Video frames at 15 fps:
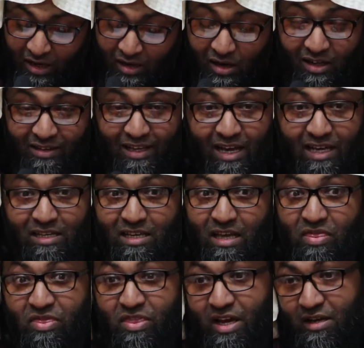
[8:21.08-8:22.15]
arada an
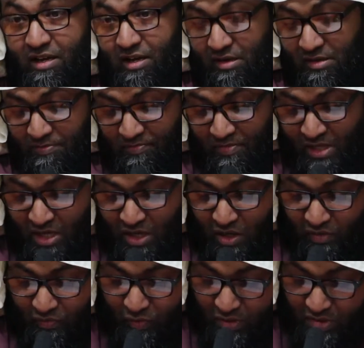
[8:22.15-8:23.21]
yadhakkar.
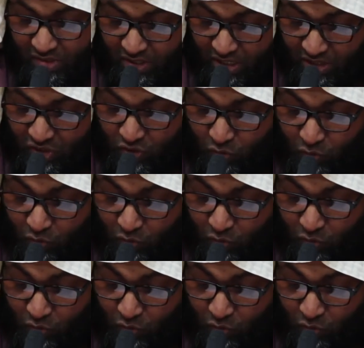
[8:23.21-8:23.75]
For such